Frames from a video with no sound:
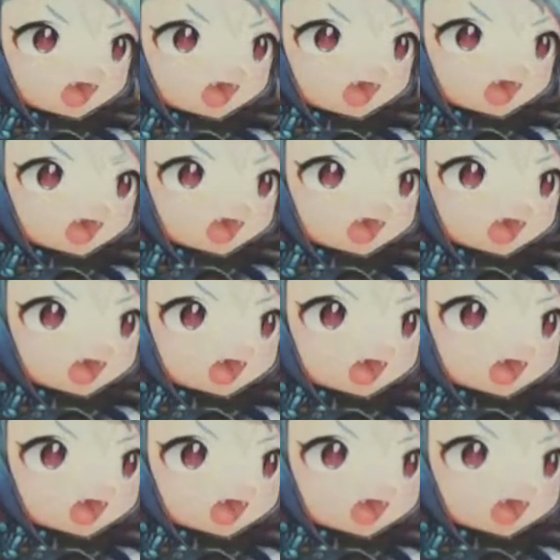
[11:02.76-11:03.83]

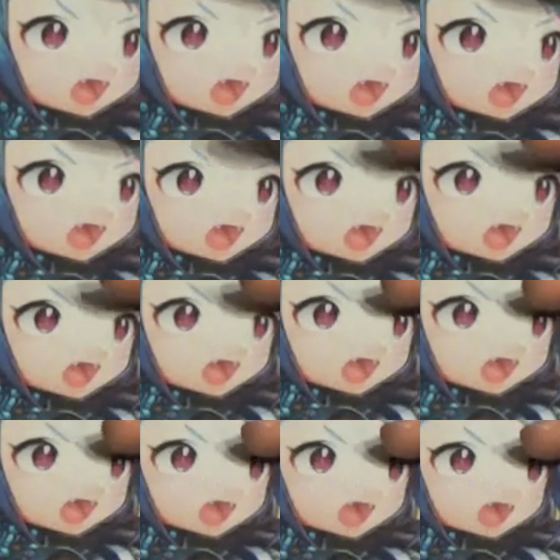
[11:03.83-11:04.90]
Mercurius.
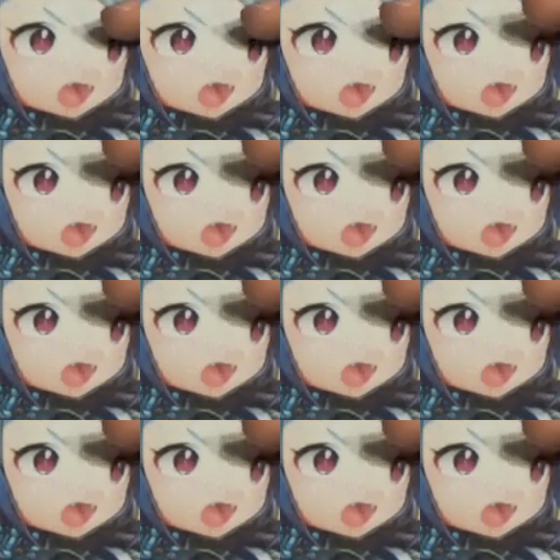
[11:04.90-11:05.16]
Basically, rulers that